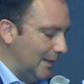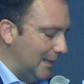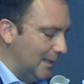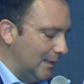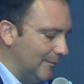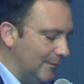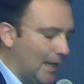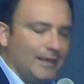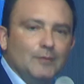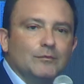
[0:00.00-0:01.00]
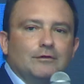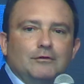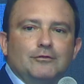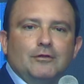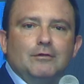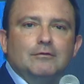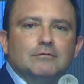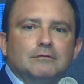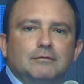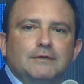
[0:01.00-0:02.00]
I am Sergio,
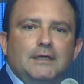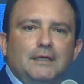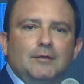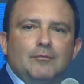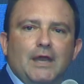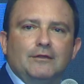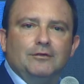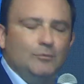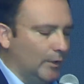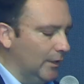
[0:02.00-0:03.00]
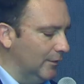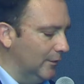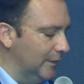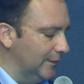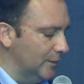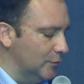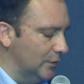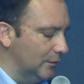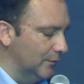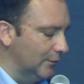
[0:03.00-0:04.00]
the managing partner of
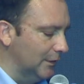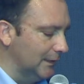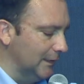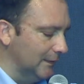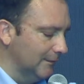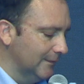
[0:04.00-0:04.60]
SMG Consulting,